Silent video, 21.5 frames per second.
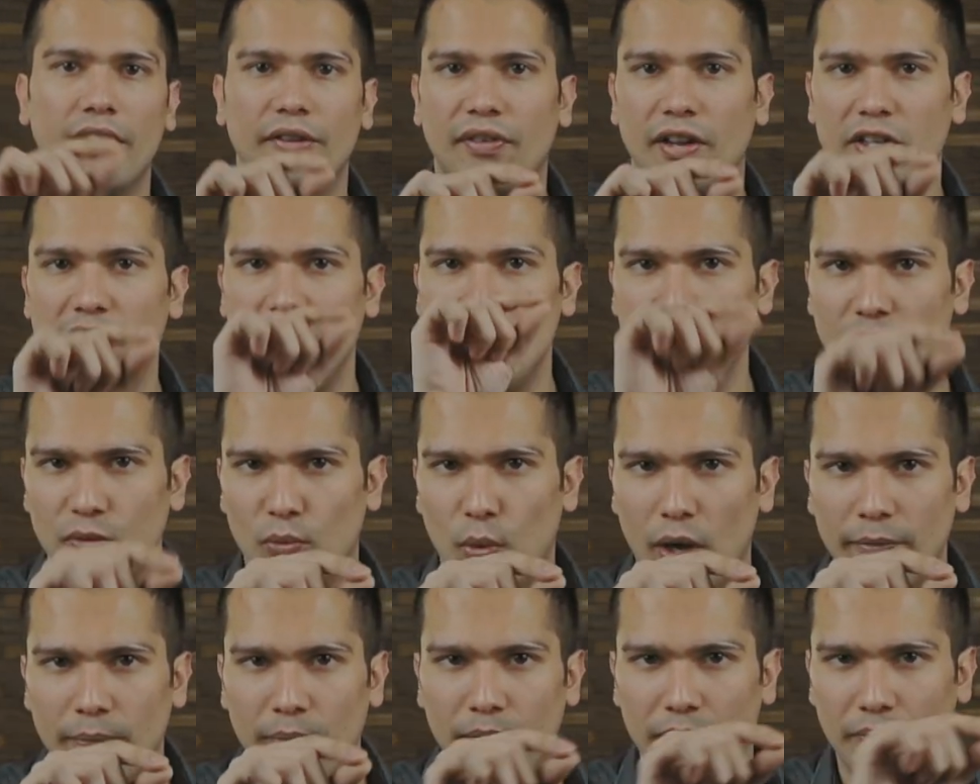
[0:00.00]
if I change
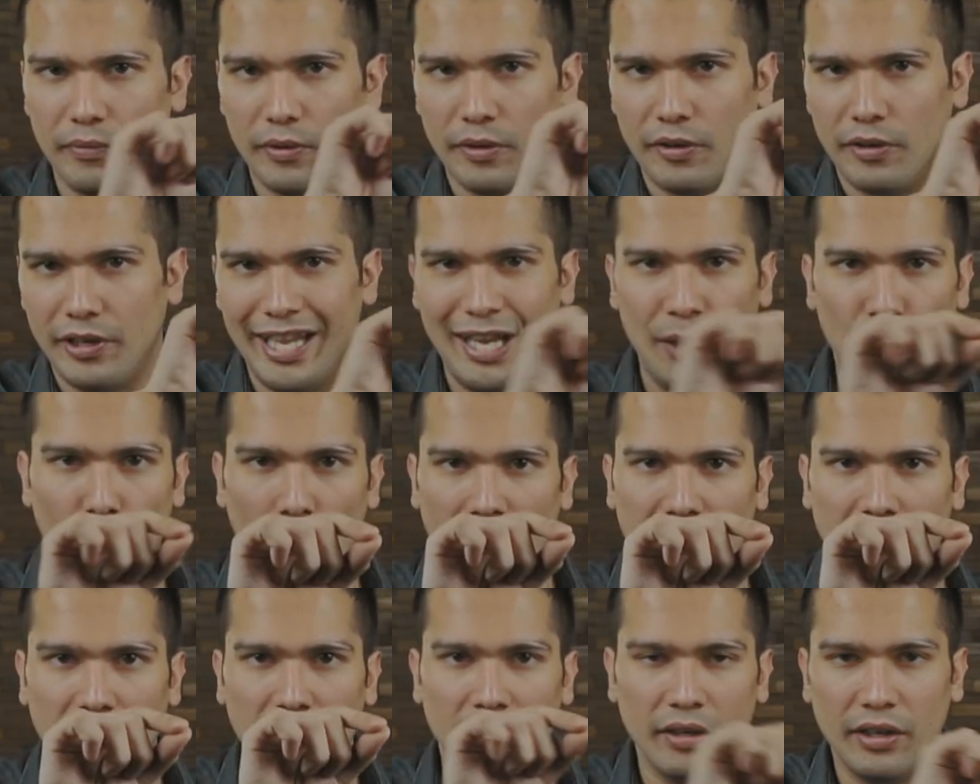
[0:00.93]
the day
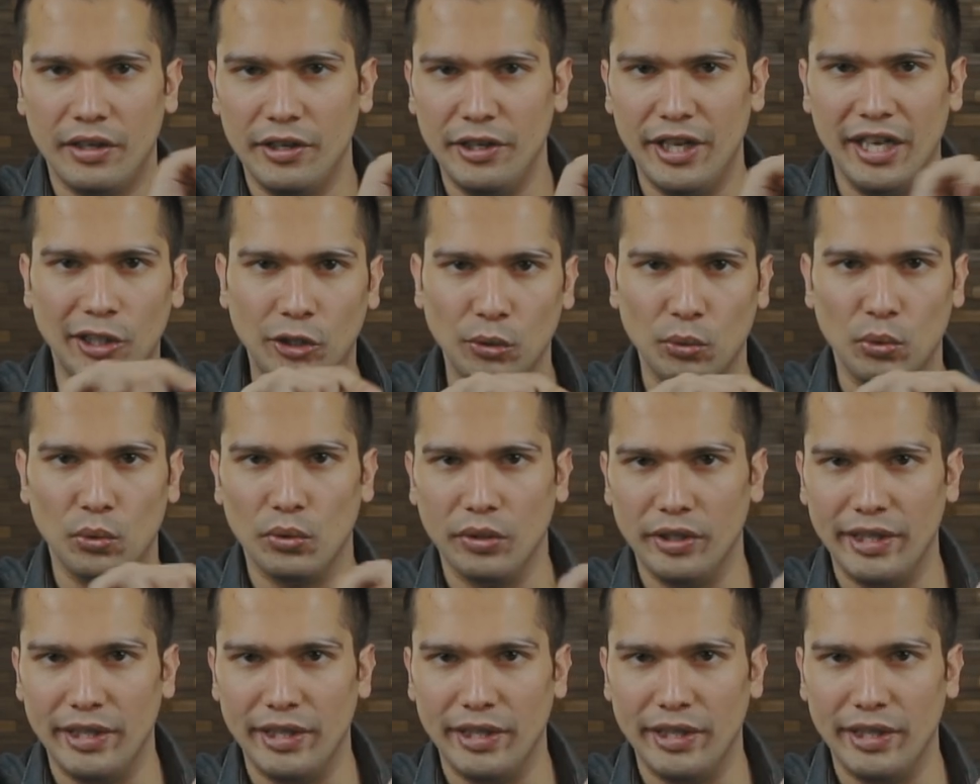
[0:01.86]
1, day 2,